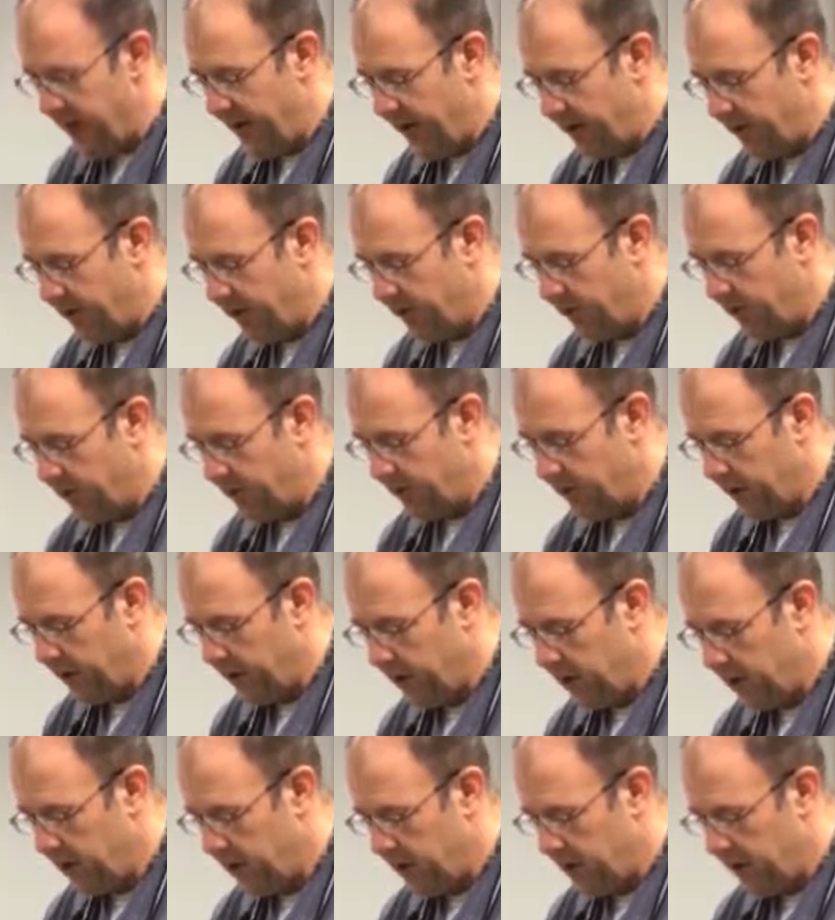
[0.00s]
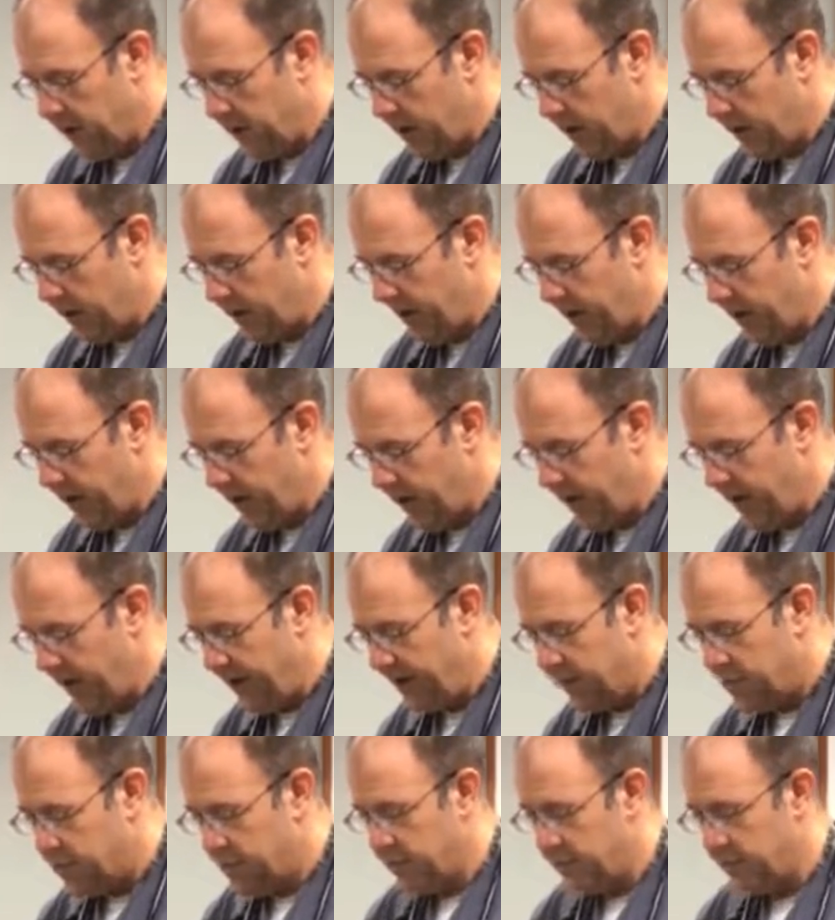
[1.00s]
the I VAC tubing and the I
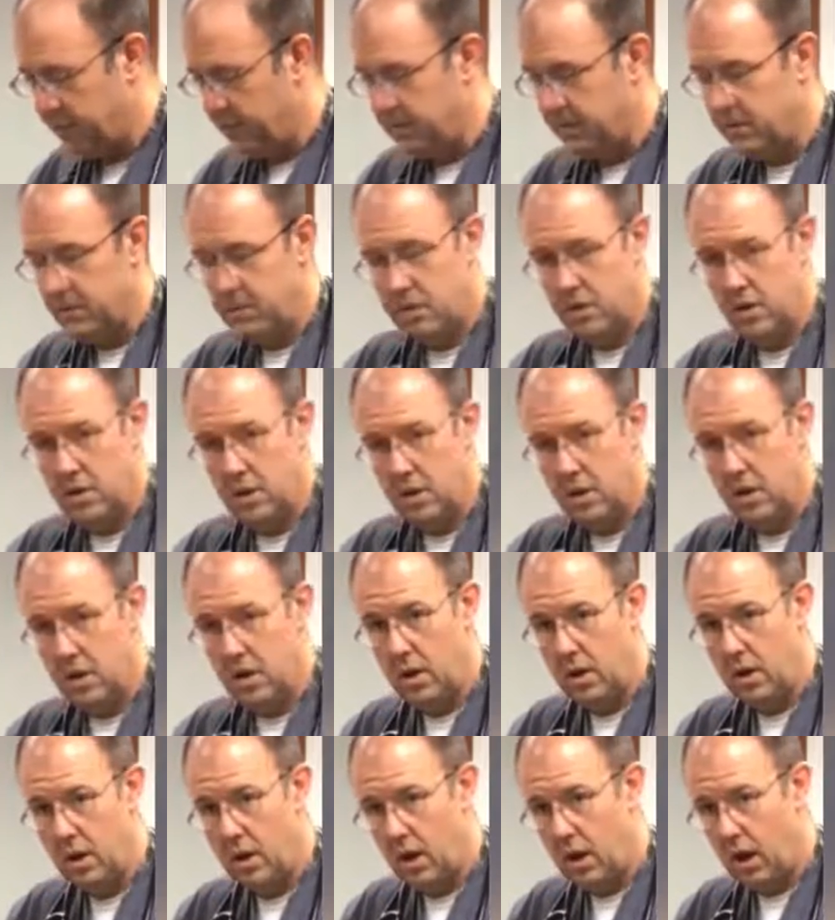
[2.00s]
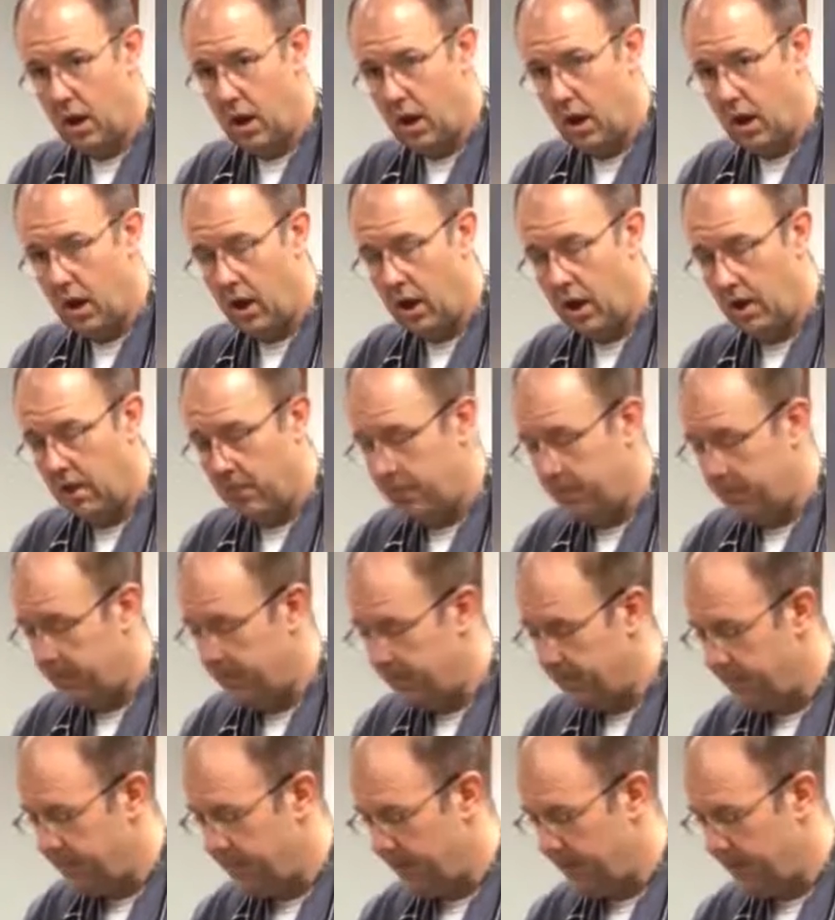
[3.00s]
VAC triple um,